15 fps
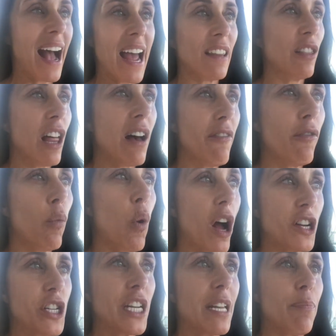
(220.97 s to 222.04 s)
I love
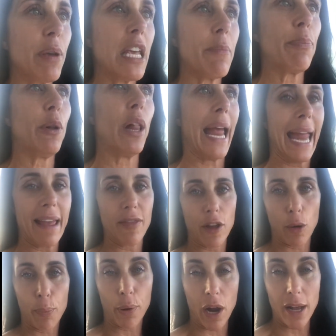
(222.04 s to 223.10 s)
watching people and
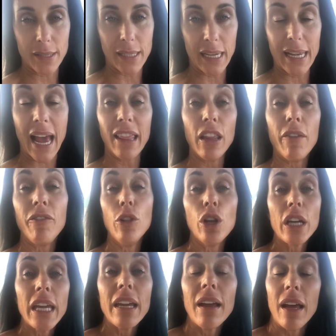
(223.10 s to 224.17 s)
their process. I love
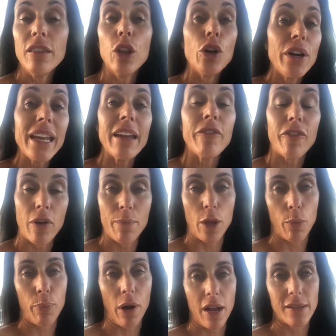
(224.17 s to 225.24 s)
learning from
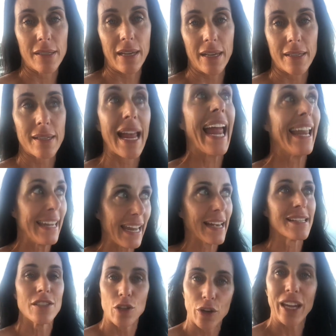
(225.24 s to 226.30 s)
their process, and
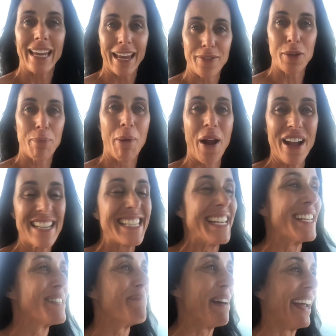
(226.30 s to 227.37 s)
yes, looking at their
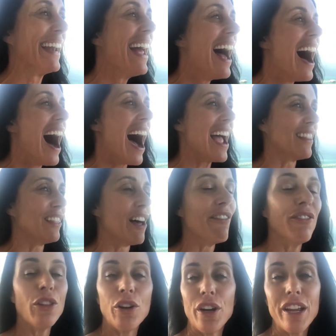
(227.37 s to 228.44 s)
process, but I
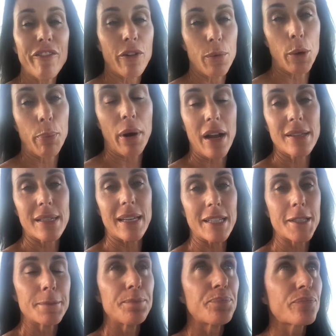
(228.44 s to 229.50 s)
love learning from their
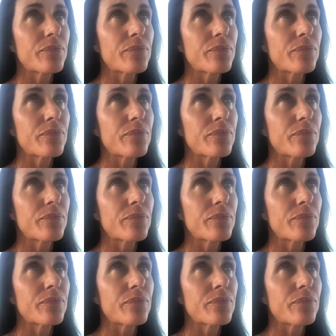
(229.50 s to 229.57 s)
process.